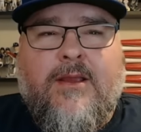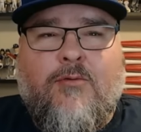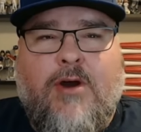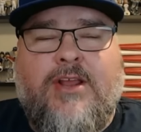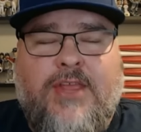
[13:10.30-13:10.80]

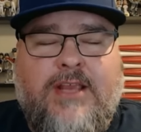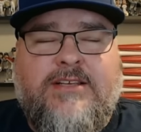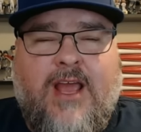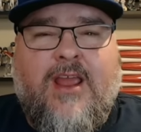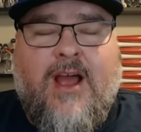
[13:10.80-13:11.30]
one of the
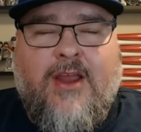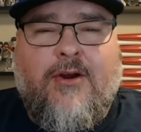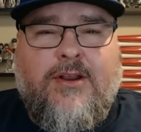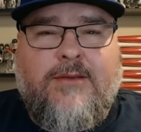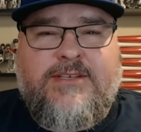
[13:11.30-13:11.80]
things I
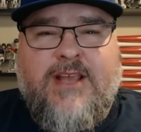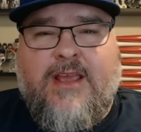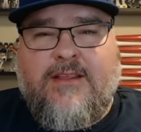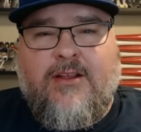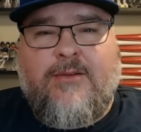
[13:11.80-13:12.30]
heard him say
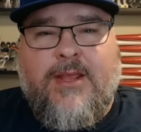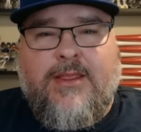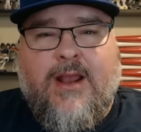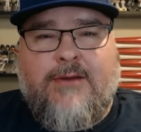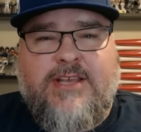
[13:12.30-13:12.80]
in the little bit
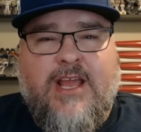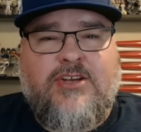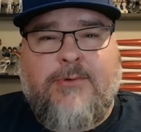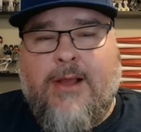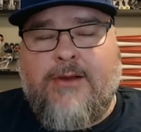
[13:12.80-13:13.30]
that I was
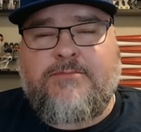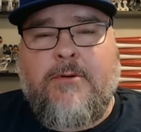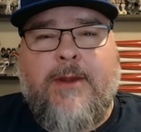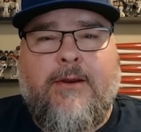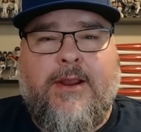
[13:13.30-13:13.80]
catching while I was
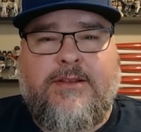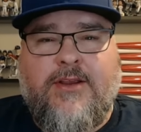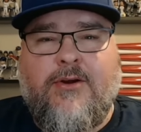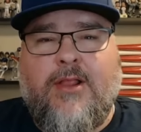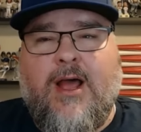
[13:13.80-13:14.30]
preparing to
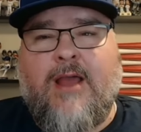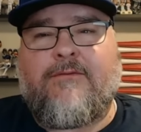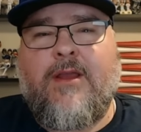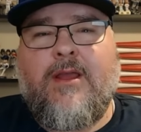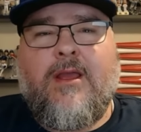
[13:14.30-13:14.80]
go
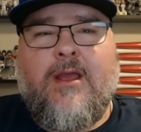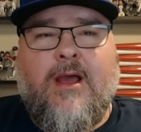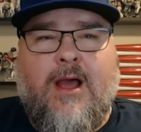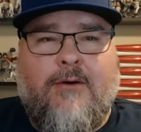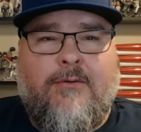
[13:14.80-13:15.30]
live
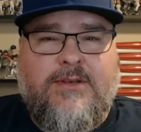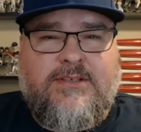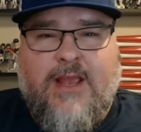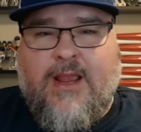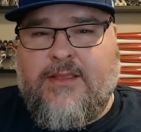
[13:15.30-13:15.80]

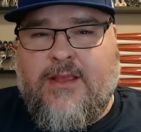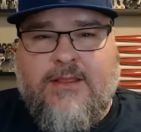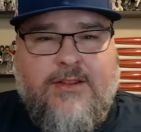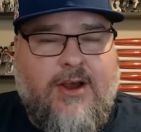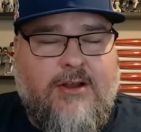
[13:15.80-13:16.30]
was saying that
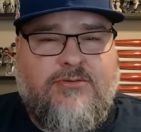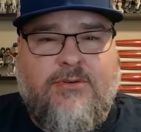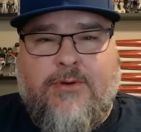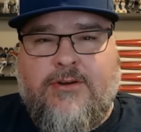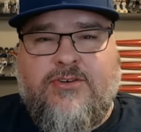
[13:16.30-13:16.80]
the Dodgers
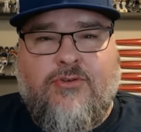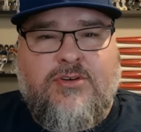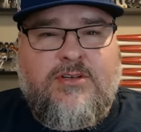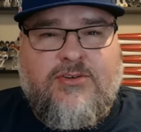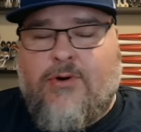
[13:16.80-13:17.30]
with runner
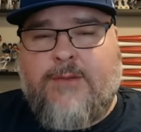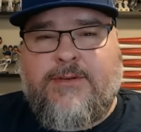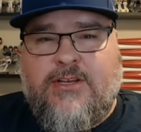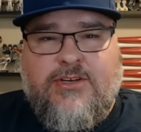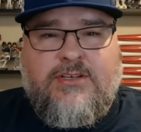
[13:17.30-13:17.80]
scoring
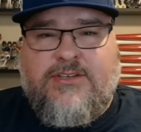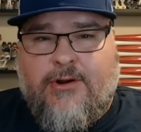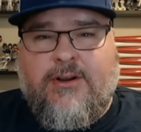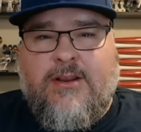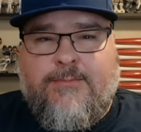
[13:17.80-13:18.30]
position is
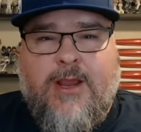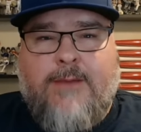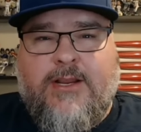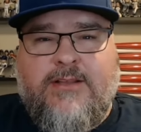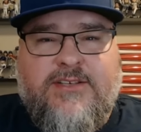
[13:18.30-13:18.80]
starting to
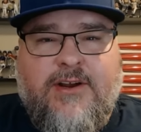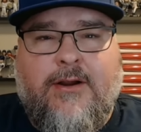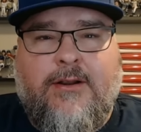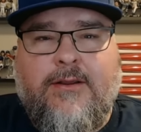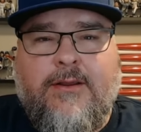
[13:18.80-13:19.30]
become a
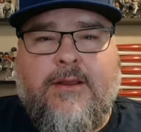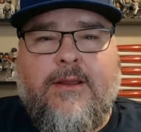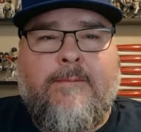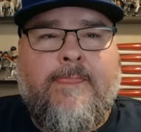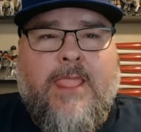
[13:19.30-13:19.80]
concern.
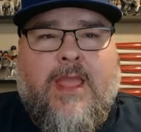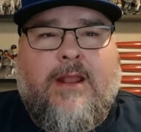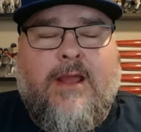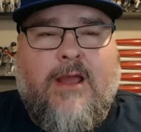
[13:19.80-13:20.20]
And